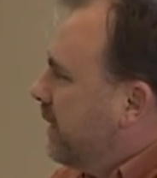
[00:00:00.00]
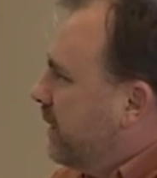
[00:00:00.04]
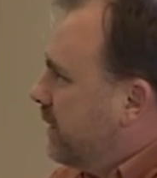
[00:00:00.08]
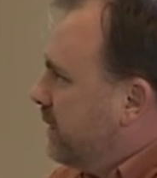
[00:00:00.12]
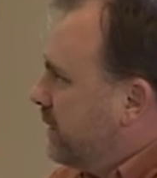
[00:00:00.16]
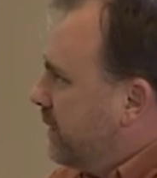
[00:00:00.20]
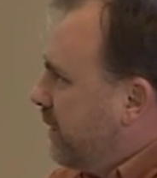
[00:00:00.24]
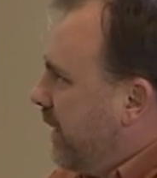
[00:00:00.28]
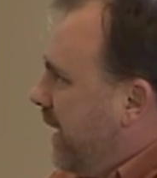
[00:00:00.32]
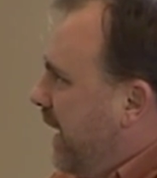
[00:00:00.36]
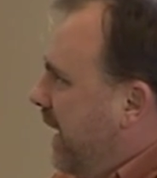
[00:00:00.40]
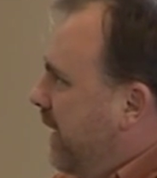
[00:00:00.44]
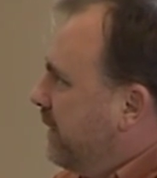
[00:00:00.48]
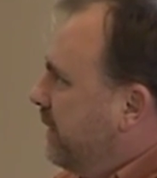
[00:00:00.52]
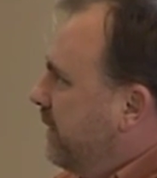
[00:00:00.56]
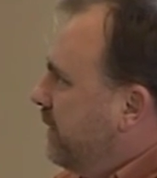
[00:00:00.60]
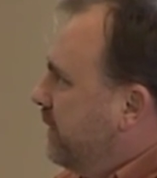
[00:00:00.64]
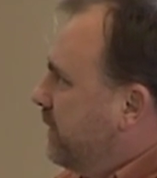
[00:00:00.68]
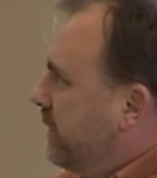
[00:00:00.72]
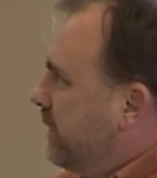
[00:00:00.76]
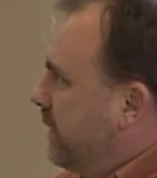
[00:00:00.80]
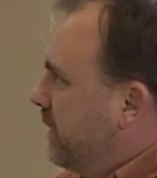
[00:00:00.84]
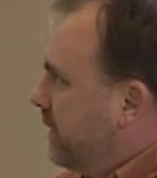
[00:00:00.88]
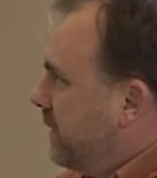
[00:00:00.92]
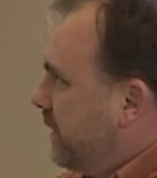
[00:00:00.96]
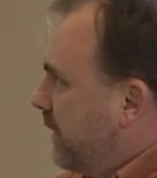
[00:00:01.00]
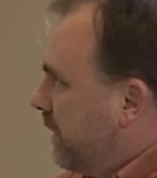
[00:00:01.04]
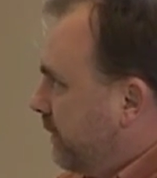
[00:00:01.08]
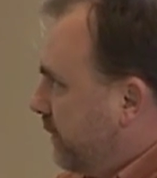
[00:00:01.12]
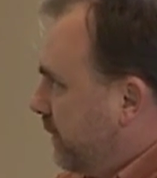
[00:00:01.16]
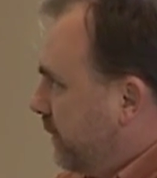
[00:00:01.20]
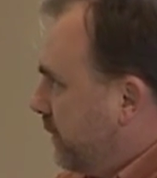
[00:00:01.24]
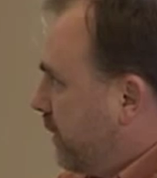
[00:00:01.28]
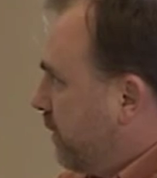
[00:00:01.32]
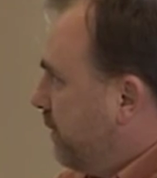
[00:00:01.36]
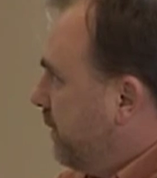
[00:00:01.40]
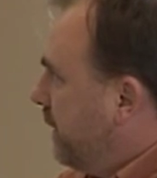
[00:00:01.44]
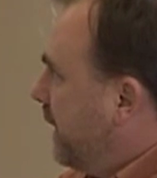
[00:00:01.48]
And so how do you see
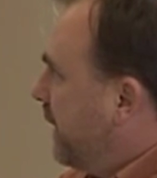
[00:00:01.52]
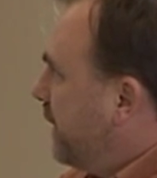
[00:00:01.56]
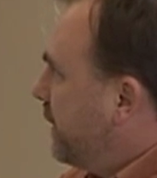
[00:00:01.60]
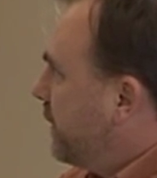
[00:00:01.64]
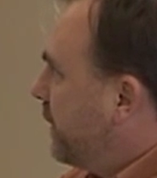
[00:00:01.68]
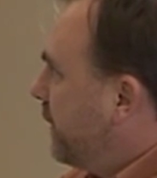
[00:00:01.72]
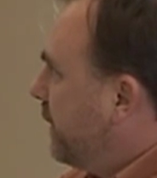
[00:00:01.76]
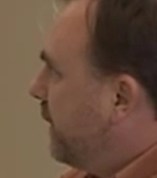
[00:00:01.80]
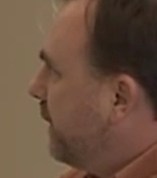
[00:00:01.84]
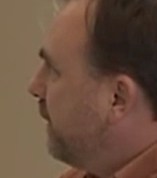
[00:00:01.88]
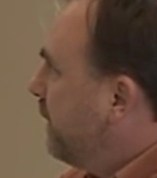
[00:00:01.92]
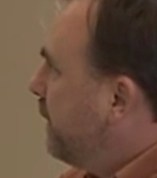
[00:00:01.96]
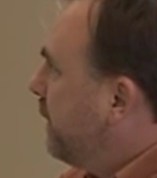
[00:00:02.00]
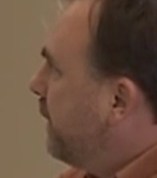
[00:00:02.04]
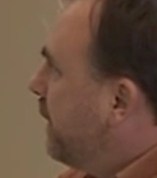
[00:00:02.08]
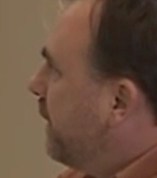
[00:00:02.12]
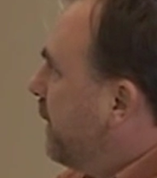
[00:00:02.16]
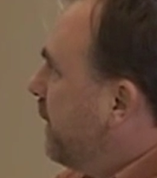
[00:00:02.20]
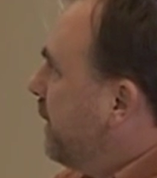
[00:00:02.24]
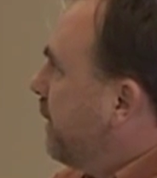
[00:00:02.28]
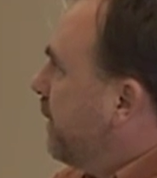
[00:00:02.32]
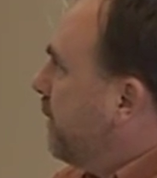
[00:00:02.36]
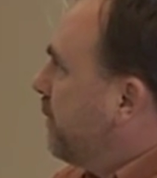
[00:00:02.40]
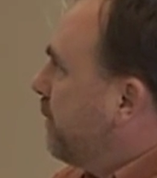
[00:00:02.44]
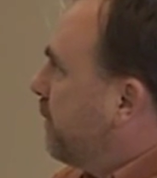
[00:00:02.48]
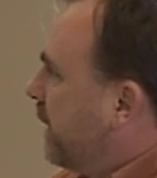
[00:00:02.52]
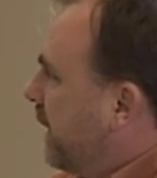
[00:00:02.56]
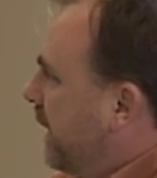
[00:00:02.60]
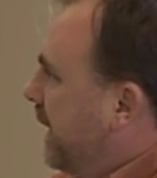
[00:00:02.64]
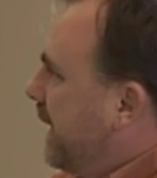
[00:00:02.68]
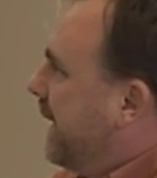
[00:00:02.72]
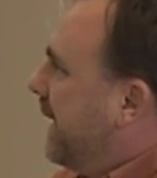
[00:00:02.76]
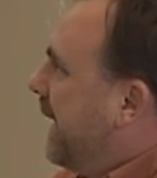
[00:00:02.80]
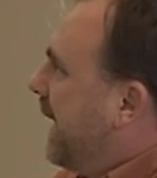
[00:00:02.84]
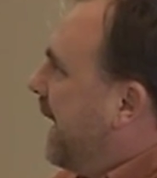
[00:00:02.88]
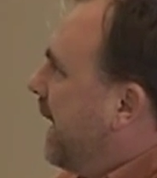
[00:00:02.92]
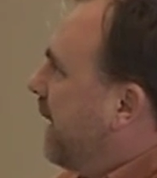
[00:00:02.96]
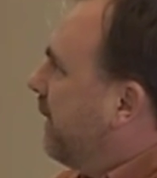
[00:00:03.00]
self-determination
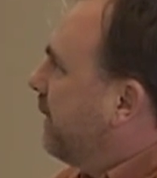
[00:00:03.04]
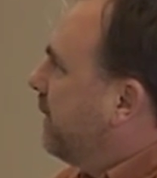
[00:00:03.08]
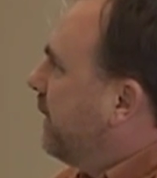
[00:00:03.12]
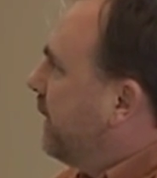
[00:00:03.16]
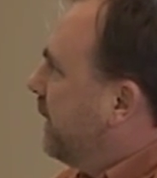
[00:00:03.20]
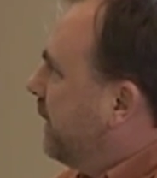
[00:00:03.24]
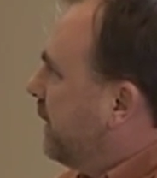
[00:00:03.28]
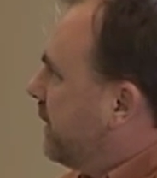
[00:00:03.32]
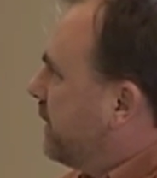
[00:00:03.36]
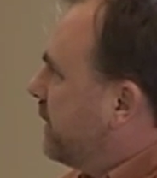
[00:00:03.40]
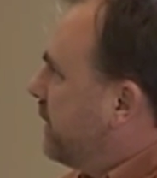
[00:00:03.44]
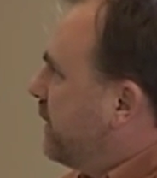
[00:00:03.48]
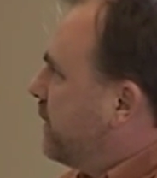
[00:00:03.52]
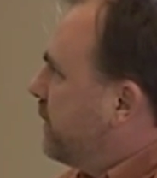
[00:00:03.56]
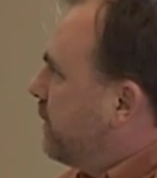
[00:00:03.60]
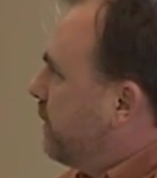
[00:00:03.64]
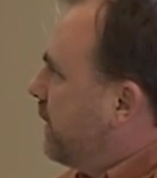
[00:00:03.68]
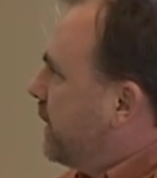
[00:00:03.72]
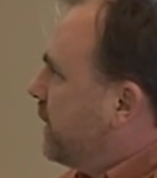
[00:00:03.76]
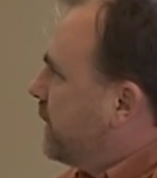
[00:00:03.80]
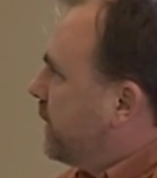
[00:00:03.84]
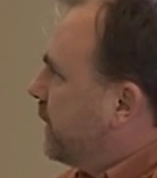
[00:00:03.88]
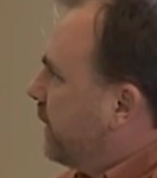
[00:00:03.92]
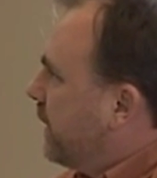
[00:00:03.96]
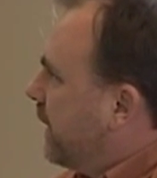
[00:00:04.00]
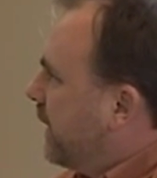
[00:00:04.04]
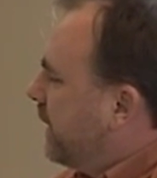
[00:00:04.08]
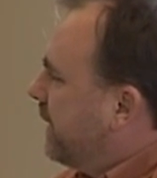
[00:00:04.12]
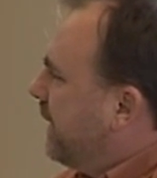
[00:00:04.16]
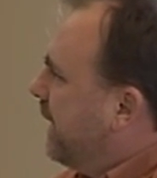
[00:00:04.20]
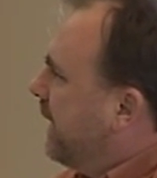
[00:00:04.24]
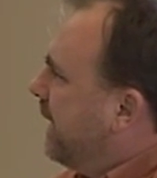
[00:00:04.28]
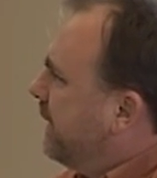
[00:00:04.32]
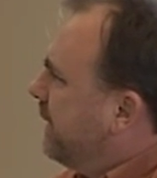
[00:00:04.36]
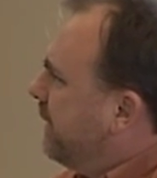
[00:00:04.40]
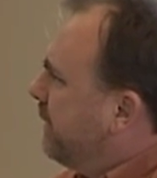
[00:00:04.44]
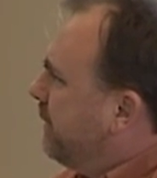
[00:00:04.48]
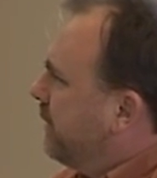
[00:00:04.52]
playing out in a situation like
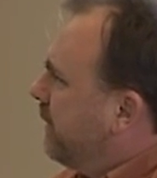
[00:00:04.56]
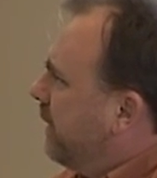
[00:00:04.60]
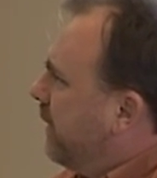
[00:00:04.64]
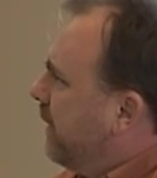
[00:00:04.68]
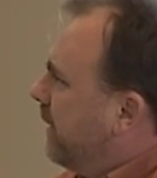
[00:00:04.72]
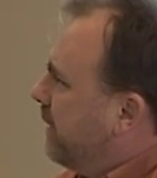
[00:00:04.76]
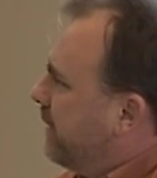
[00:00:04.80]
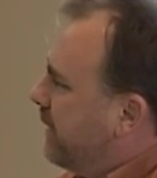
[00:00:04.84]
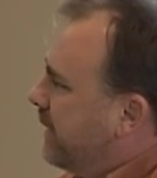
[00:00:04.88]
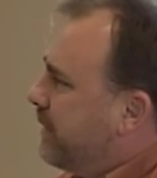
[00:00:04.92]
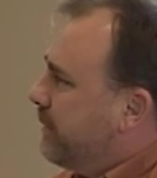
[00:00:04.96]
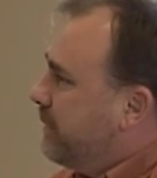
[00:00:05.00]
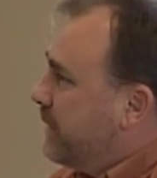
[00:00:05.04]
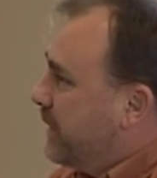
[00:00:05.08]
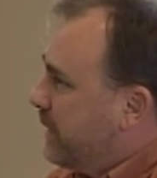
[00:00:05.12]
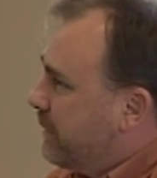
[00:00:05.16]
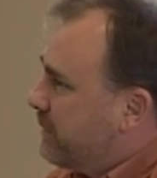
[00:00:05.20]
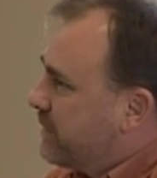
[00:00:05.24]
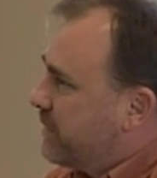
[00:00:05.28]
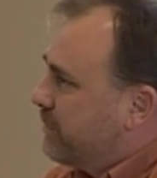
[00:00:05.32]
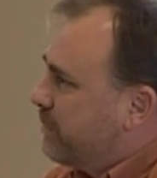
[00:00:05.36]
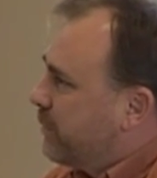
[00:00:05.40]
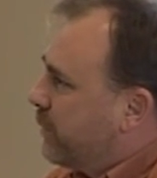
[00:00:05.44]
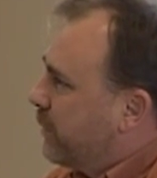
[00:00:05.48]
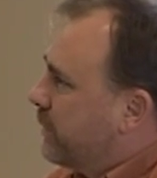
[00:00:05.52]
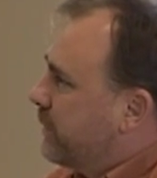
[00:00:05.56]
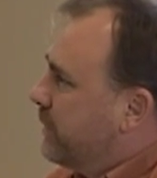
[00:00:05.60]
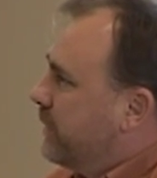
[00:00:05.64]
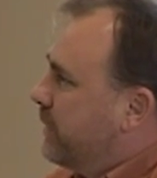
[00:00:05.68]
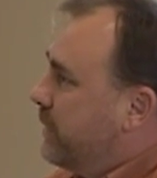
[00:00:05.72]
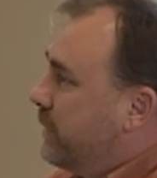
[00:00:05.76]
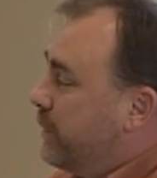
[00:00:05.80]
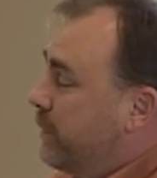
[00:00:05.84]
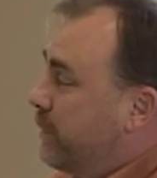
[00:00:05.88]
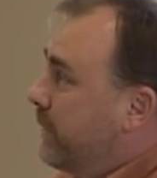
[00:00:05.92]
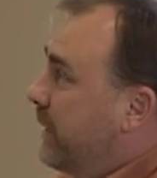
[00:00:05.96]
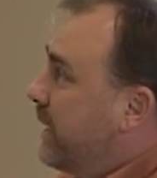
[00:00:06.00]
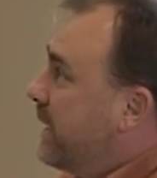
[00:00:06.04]
that? And I think it becomes important in
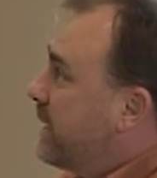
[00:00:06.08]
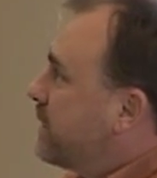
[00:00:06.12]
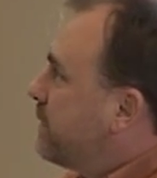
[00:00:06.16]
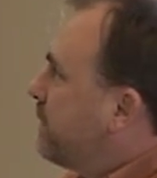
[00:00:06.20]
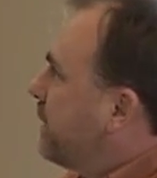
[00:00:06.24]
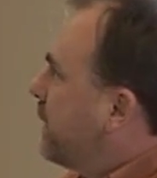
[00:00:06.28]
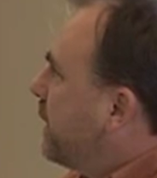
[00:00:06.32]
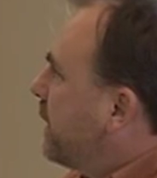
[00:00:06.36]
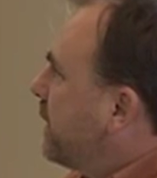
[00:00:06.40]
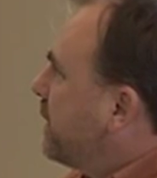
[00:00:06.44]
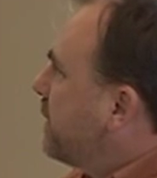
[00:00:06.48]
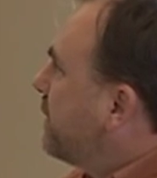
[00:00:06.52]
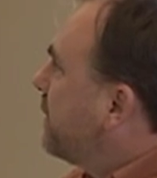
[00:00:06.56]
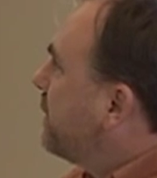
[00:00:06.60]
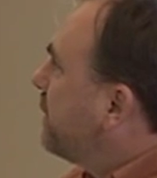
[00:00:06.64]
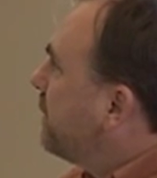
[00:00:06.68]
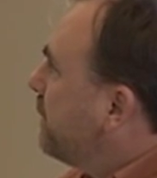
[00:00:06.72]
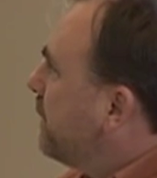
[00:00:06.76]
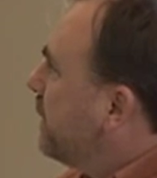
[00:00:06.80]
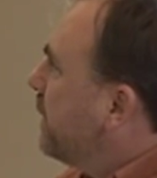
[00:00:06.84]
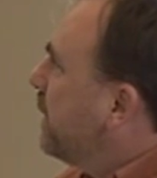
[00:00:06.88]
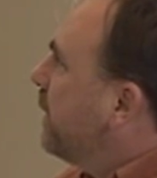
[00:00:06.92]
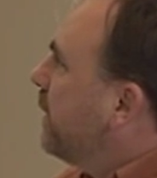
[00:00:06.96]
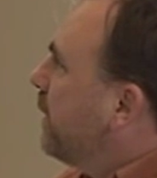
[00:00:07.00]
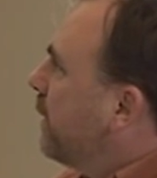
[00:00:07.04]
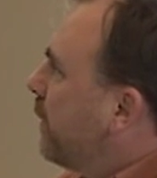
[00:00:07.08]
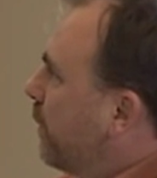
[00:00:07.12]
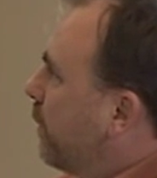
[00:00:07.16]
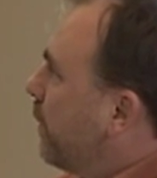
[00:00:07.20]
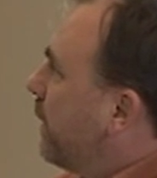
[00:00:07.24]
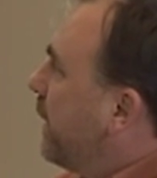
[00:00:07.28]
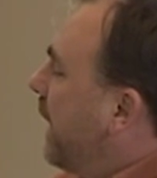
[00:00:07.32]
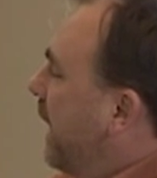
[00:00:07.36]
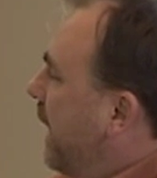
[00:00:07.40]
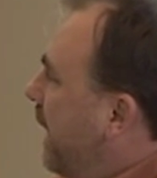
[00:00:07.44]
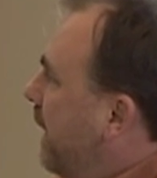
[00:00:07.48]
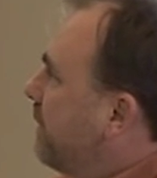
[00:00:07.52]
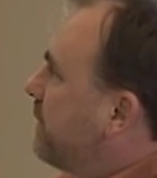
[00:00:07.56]
the U S because
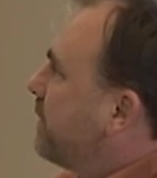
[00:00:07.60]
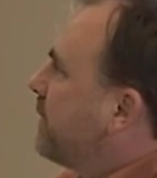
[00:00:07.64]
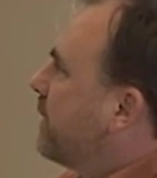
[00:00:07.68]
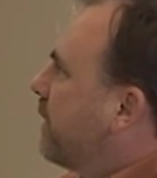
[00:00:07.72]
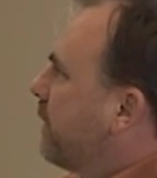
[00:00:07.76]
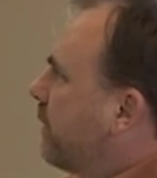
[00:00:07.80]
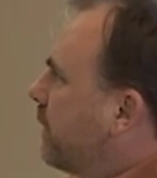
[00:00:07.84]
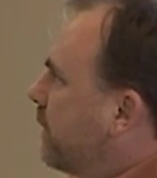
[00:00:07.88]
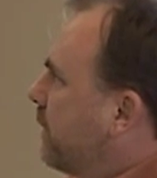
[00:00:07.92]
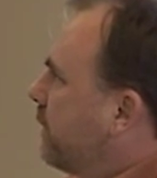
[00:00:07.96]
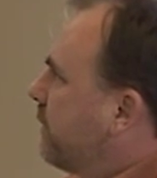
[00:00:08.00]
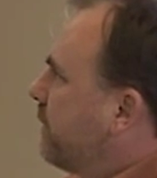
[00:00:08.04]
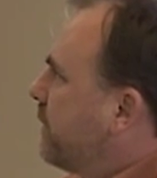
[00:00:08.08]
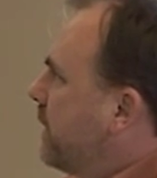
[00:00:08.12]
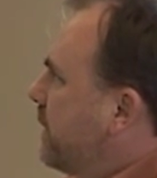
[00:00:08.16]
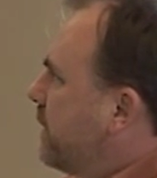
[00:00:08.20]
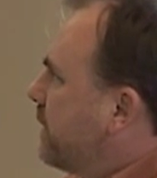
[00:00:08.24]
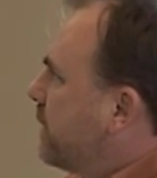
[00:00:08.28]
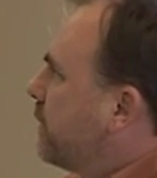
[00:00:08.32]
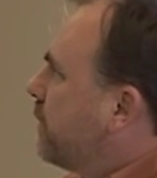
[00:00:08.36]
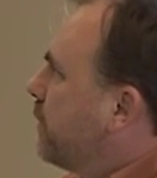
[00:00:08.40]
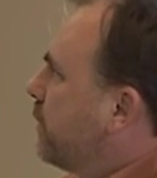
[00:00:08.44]
we have several of these